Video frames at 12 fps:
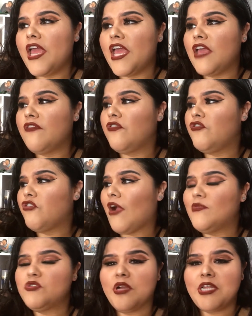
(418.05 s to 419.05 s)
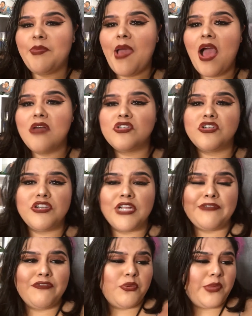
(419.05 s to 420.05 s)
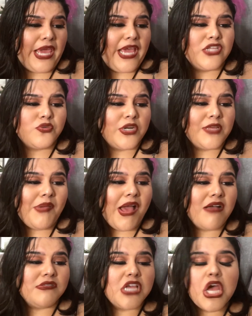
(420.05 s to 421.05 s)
if you drop 20 pounds or if you gain 20 pounds,